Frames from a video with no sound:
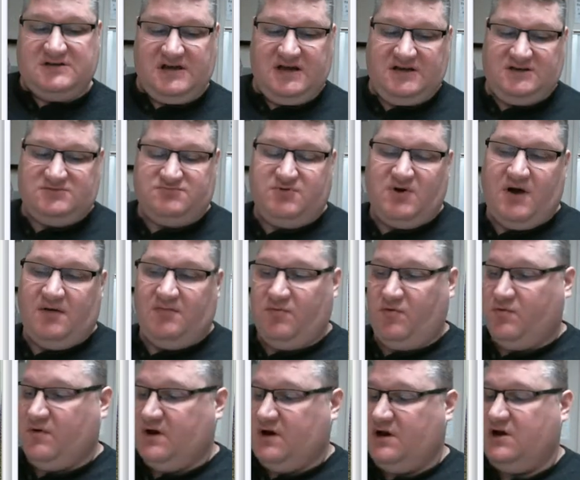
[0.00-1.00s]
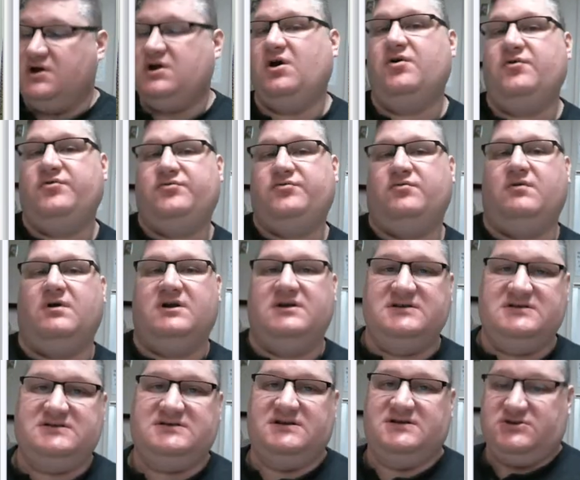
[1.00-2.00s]
case problem. We're going to go through our
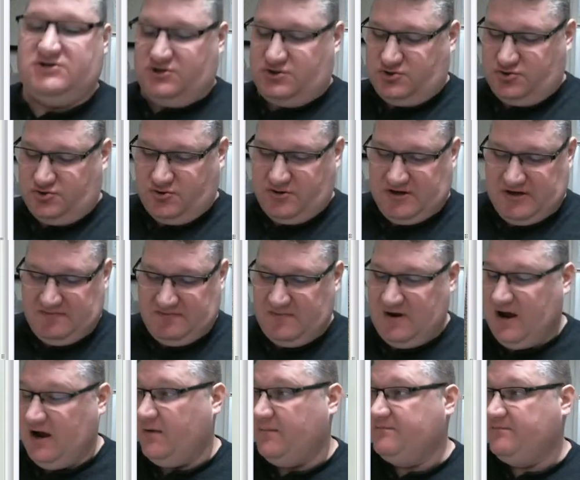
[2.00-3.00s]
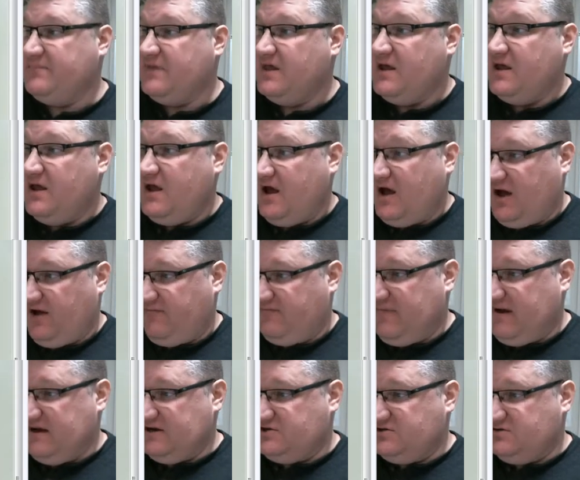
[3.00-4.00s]
decision tree. Now, I've
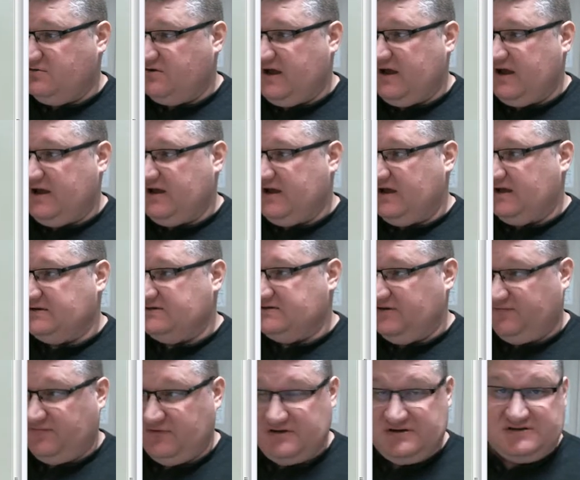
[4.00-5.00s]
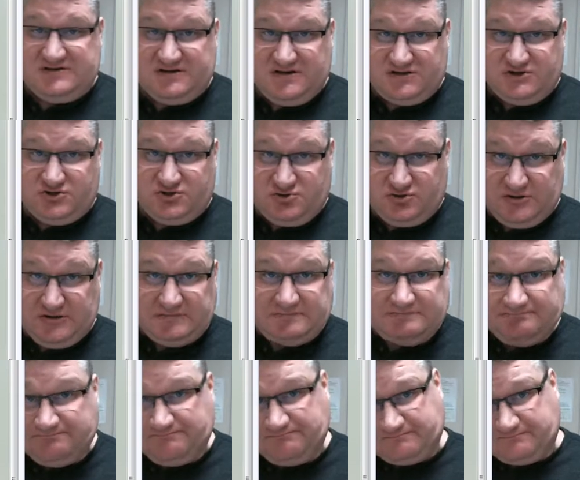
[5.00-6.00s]
made you a different decision tree.
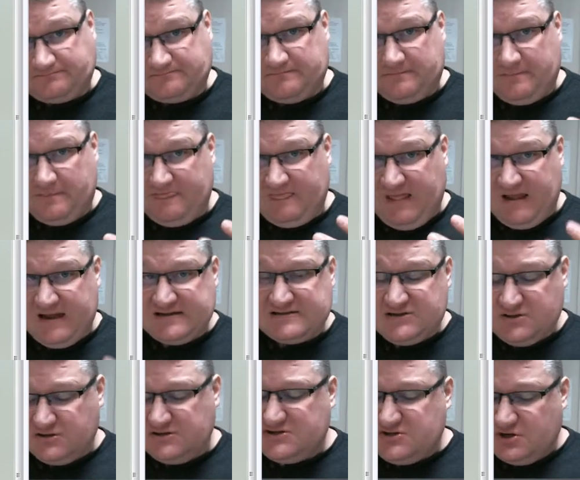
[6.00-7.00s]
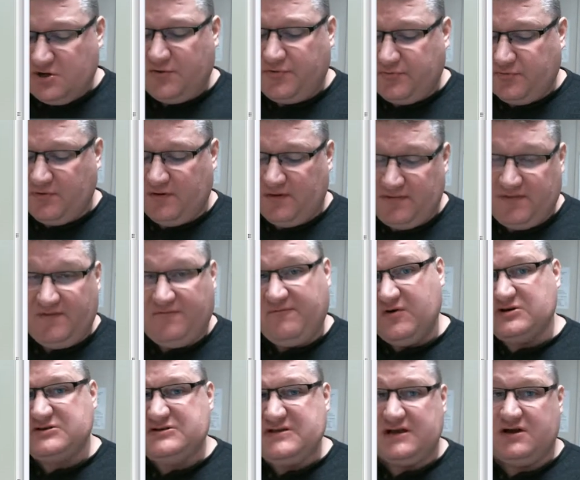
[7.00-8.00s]
And so let's go through it. The
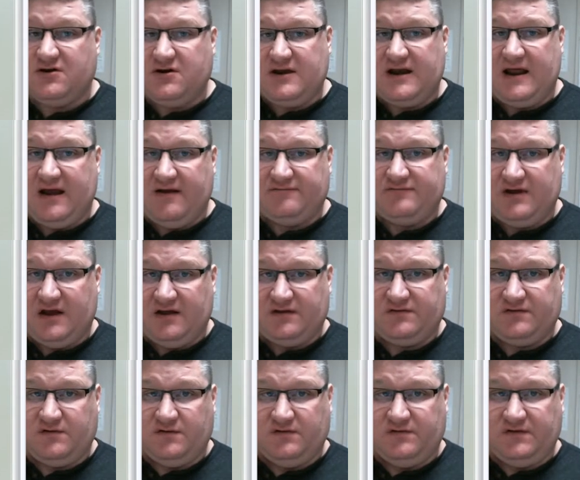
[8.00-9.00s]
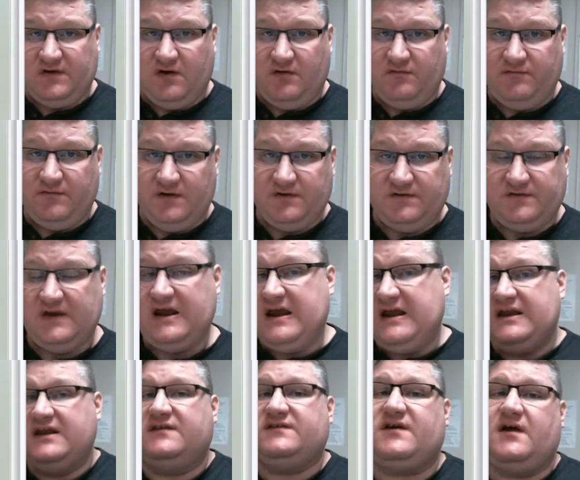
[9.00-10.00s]
first thing you're going to have to ask yourself is,
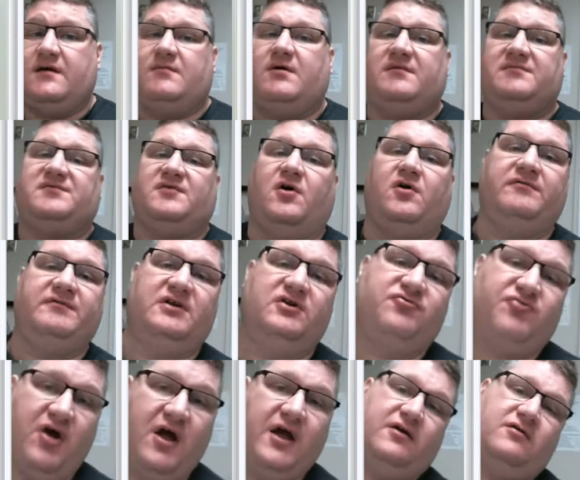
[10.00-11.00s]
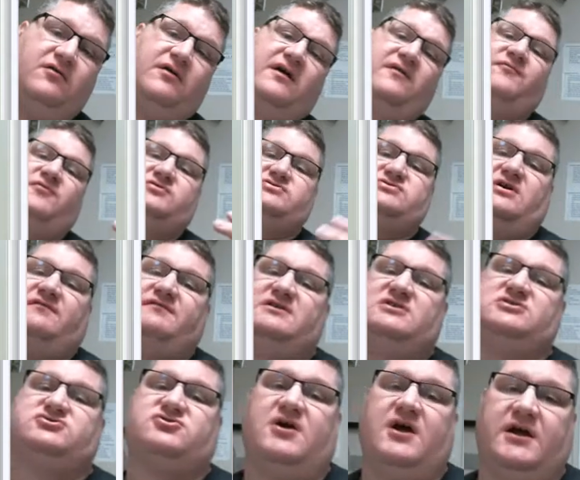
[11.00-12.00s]
anytime I'm solving a triangle, and for solving a
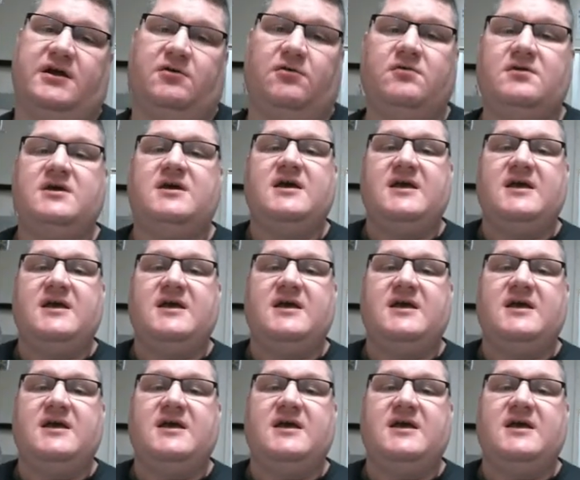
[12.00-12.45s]
triangle,